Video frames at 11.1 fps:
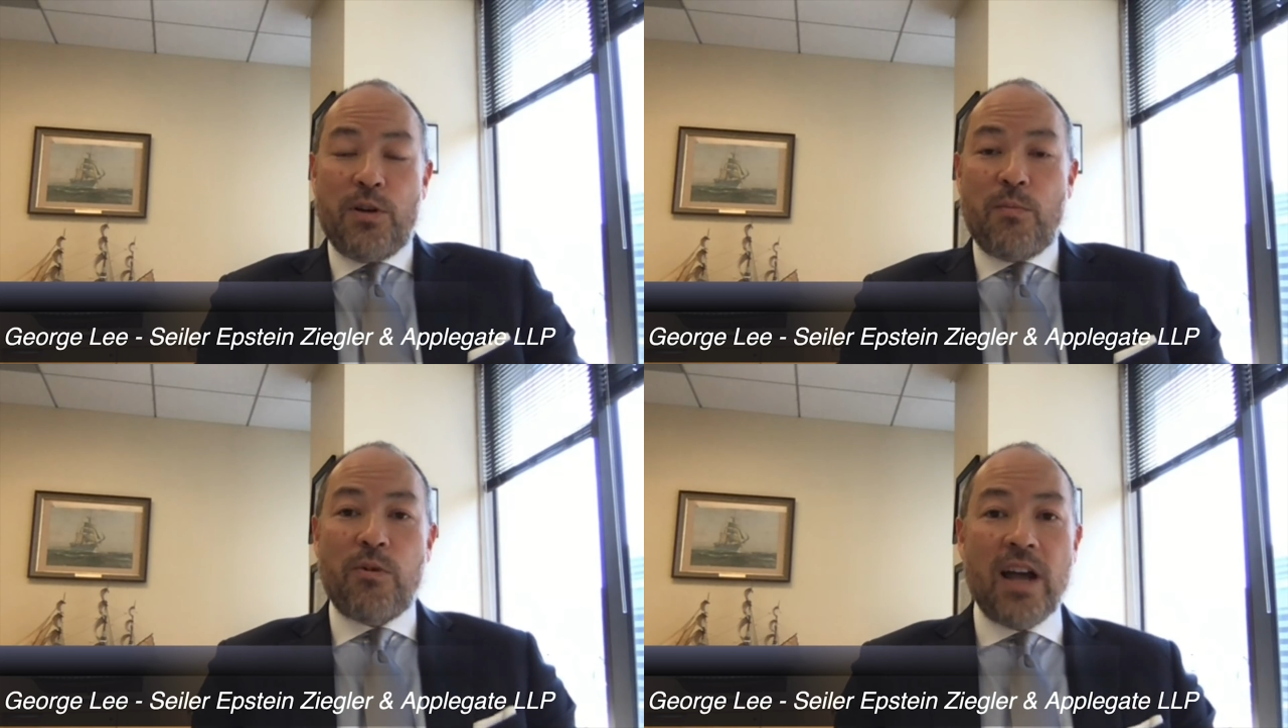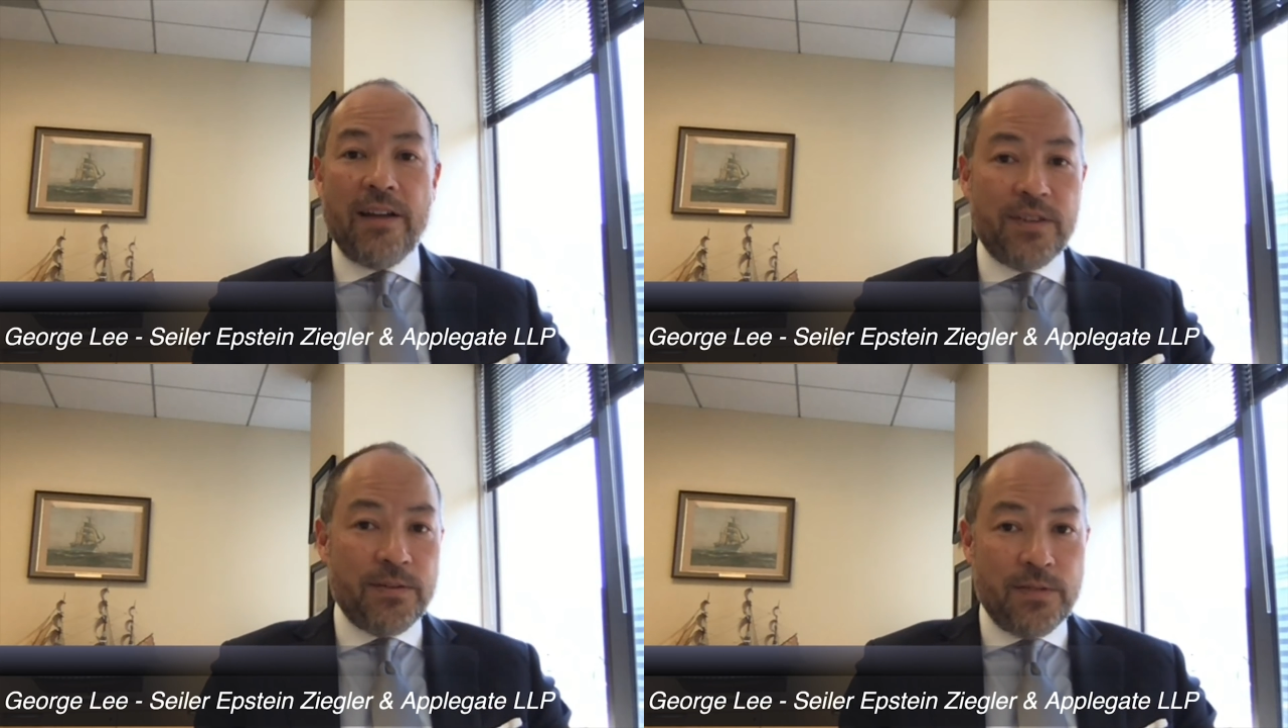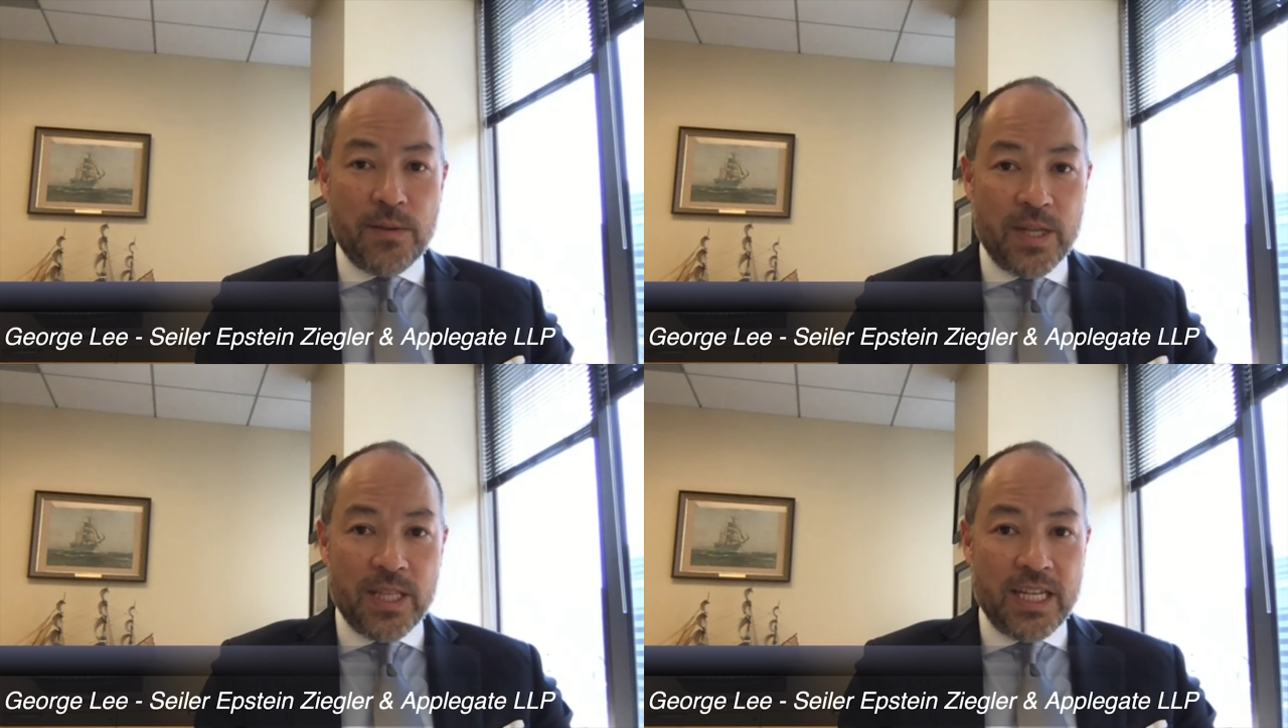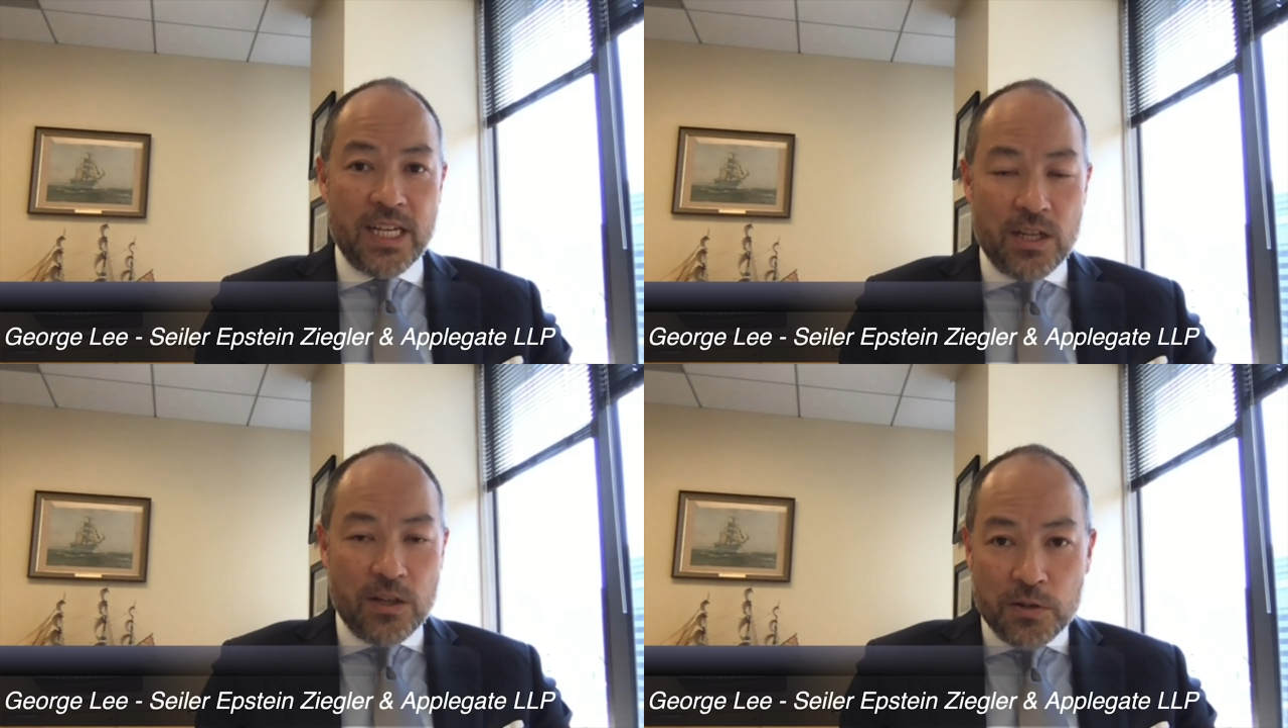were deprived of the
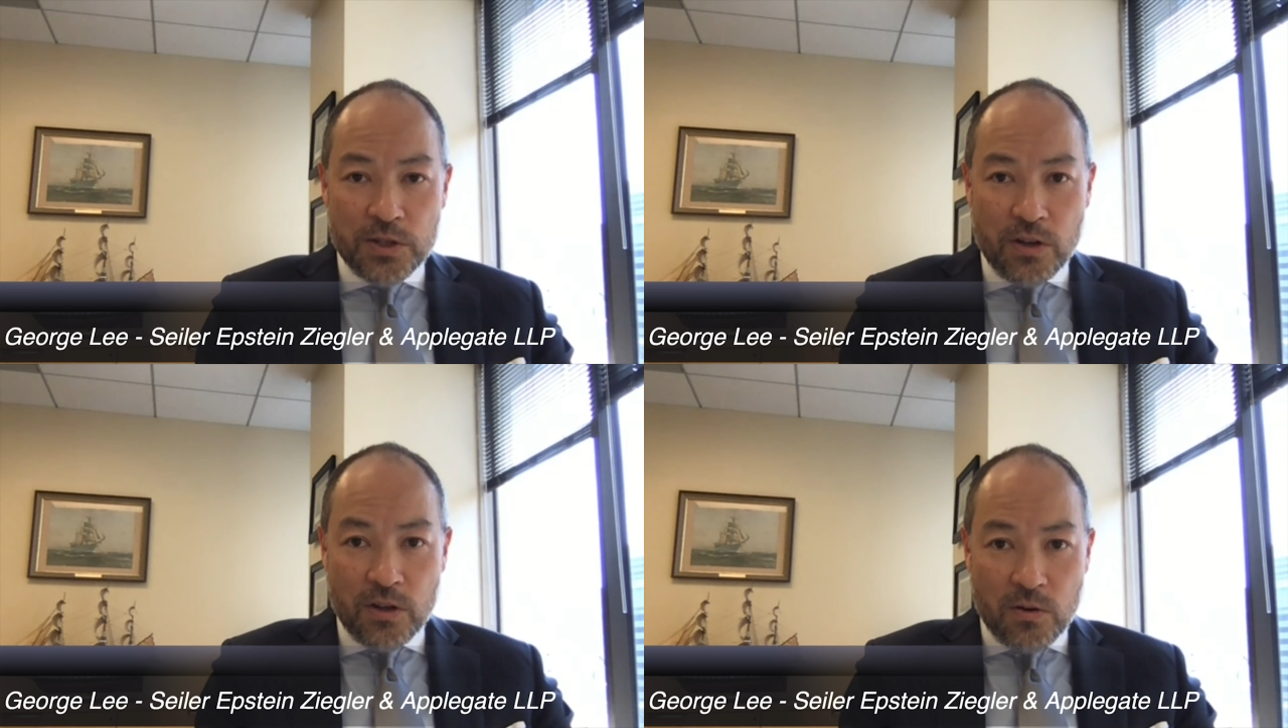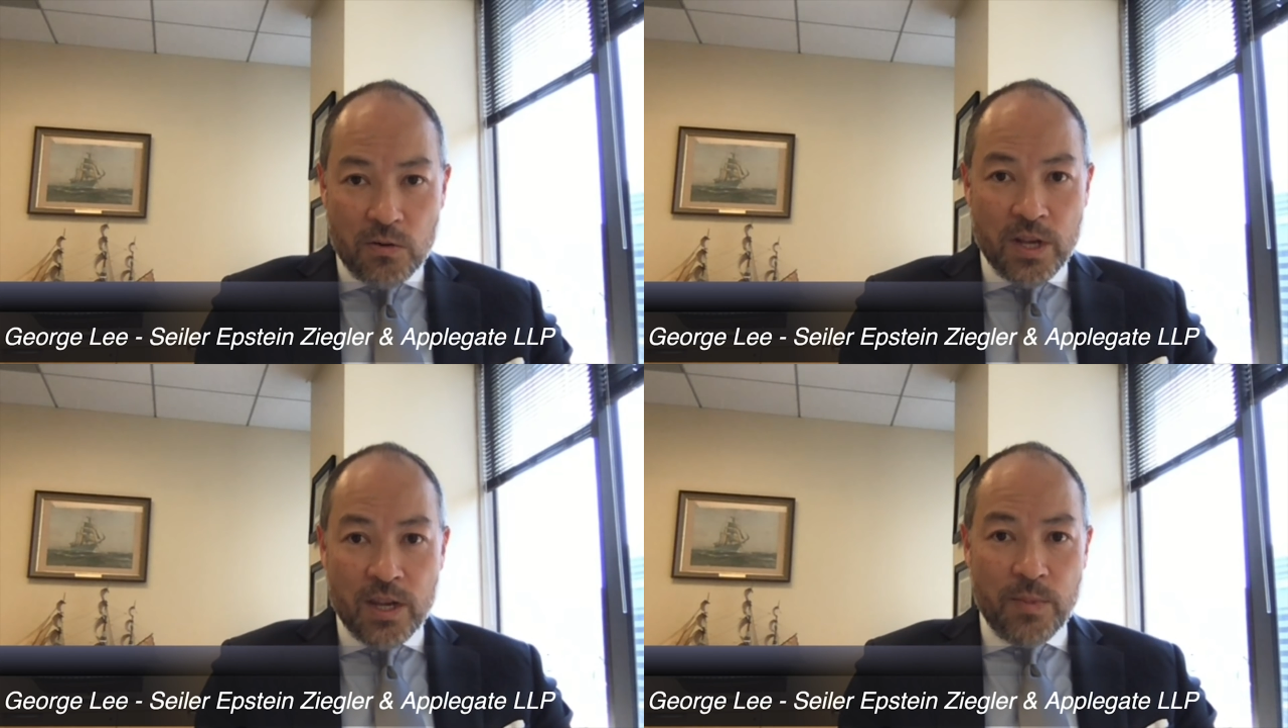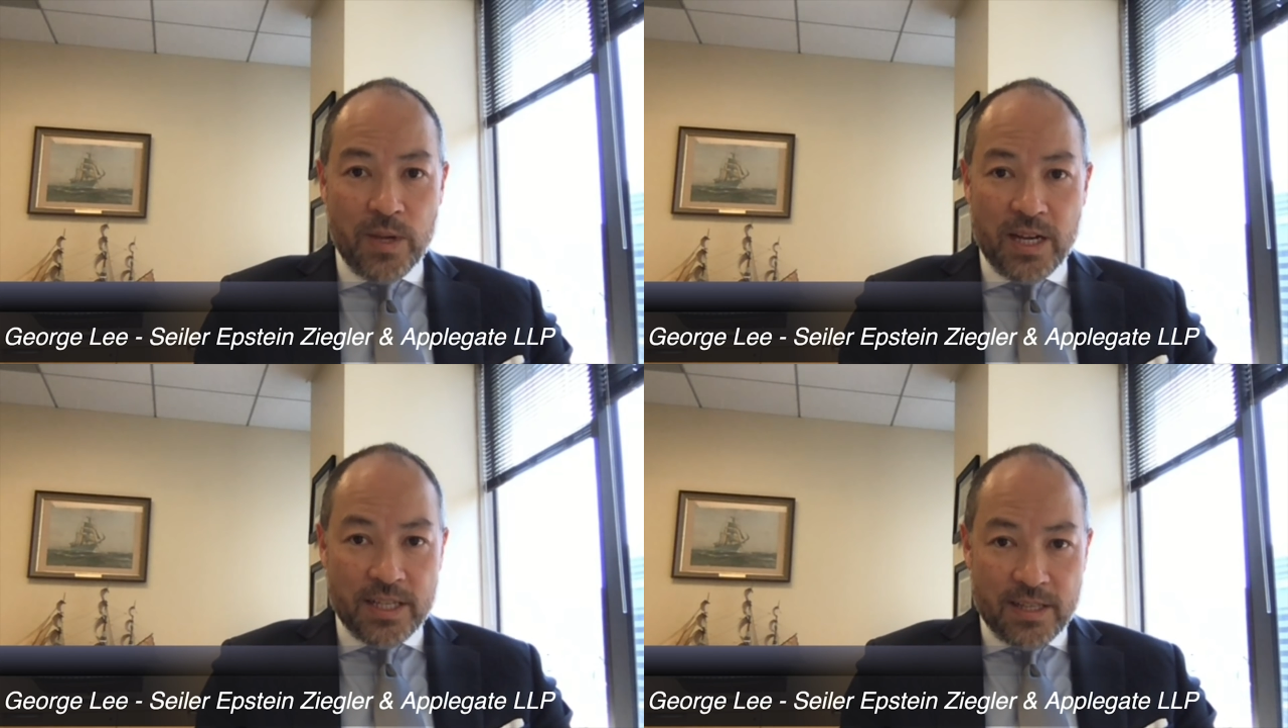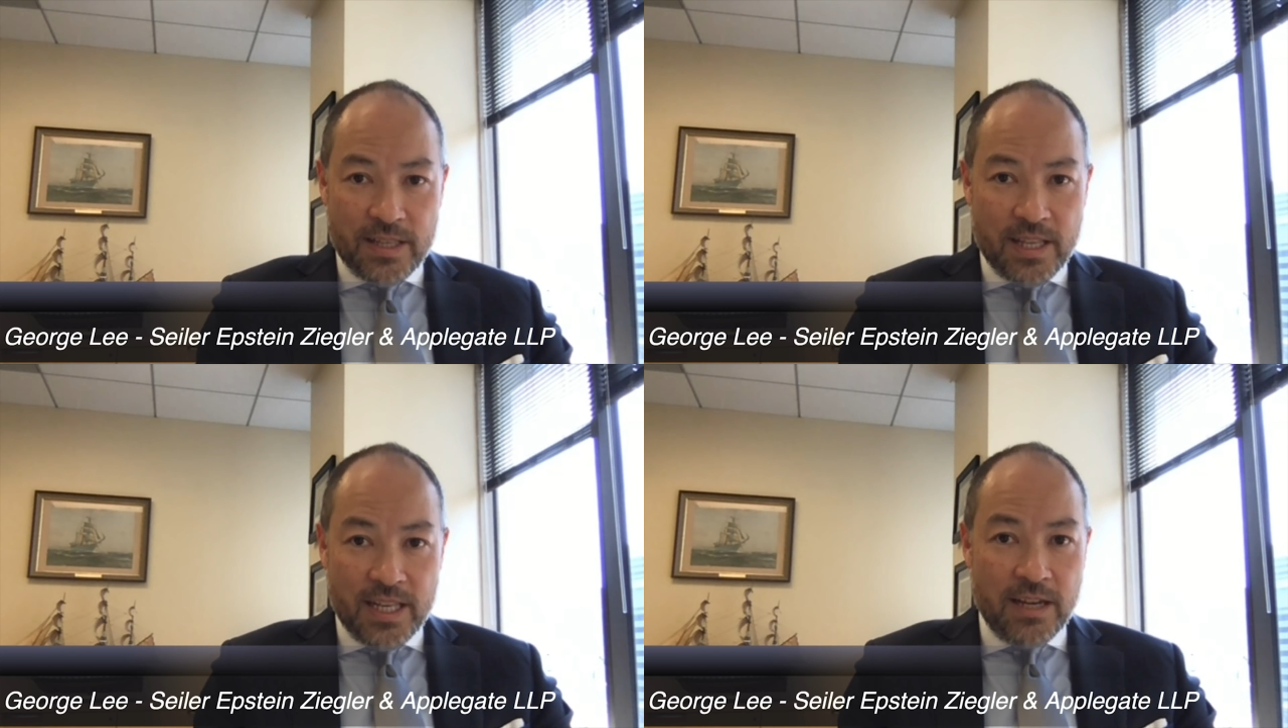ability to do so because of